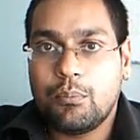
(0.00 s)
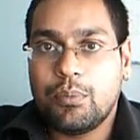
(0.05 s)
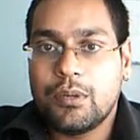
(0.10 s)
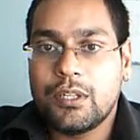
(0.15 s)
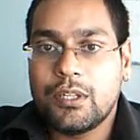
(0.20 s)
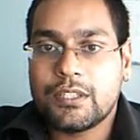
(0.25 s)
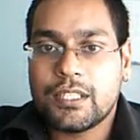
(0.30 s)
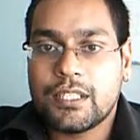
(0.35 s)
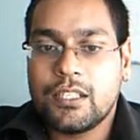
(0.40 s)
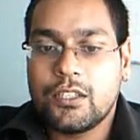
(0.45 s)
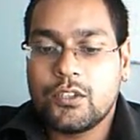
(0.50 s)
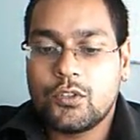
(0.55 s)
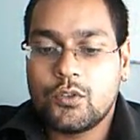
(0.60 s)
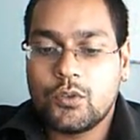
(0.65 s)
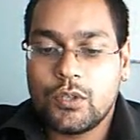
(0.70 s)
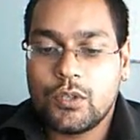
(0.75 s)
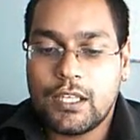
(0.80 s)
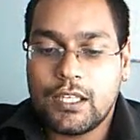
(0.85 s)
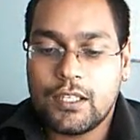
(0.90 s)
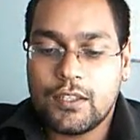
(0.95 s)
built
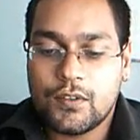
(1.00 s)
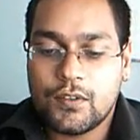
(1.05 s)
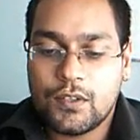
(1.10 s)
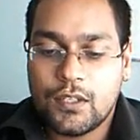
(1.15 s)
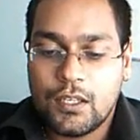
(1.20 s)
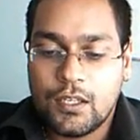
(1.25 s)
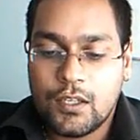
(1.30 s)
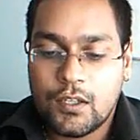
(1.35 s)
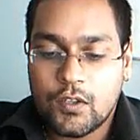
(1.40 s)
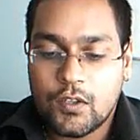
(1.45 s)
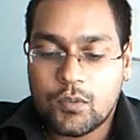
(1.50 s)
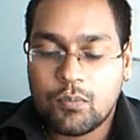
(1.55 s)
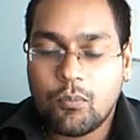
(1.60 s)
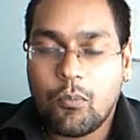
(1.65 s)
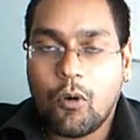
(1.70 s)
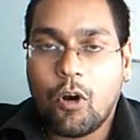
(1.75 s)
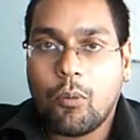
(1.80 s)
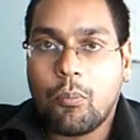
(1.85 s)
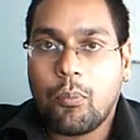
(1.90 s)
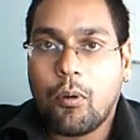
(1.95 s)
into his
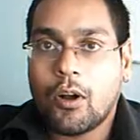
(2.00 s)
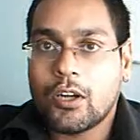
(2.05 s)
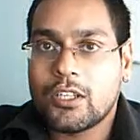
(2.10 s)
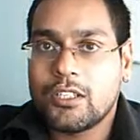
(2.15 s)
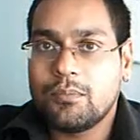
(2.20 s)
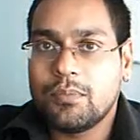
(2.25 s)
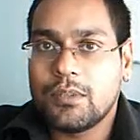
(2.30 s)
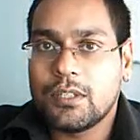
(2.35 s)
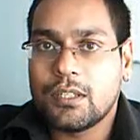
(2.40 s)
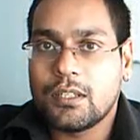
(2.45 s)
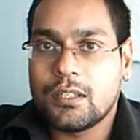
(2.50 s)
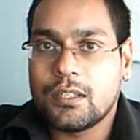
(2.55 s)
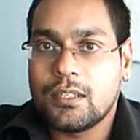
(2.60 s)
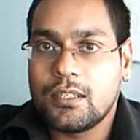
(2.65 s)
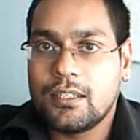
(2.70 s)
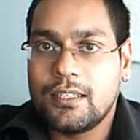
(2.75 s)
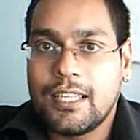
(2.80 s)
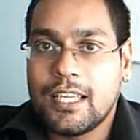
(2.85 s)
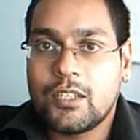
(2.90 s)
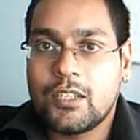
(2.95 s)
small portable